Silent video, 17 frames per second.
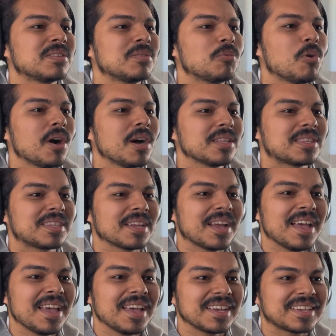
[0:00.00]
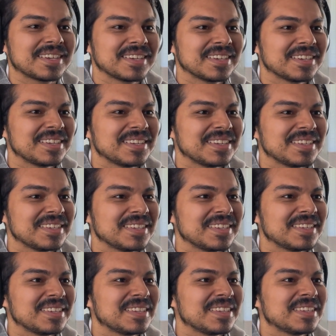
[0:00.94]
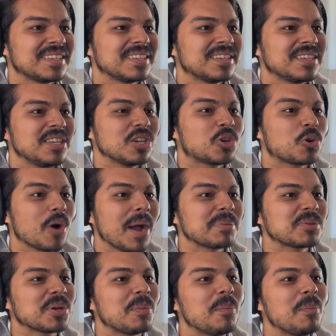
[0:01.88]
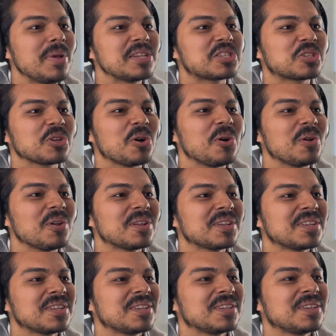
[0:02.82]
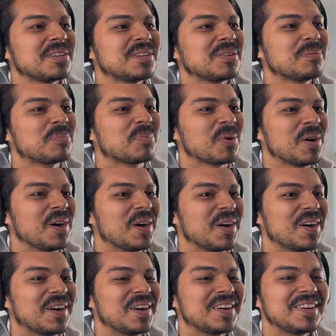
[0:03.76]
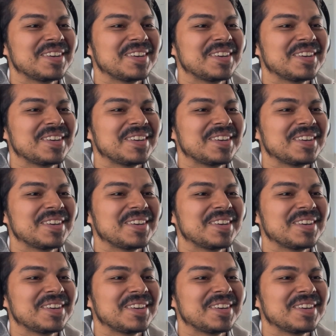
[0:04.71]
What the heck? He grabbed a missile? Bruh.